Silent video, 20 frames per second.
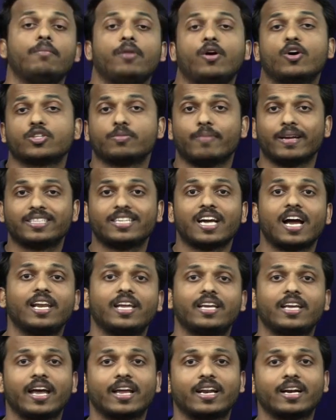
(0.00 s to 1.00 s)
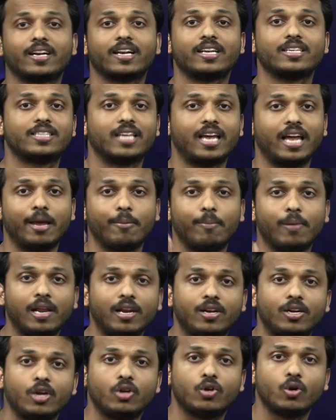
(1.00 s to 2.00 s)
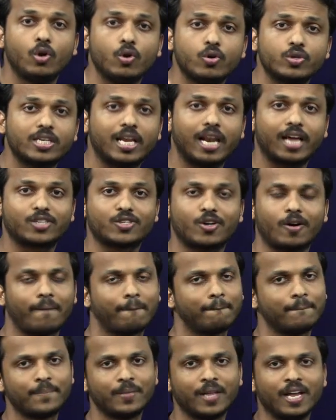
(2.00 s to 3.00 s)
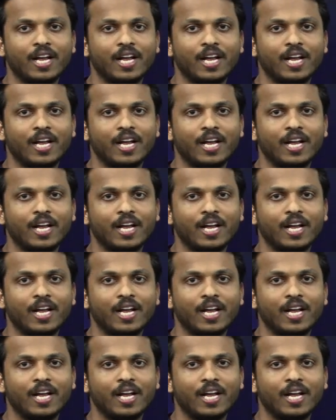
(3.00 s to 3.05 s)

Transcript: because metallic character is the ability to lose electron.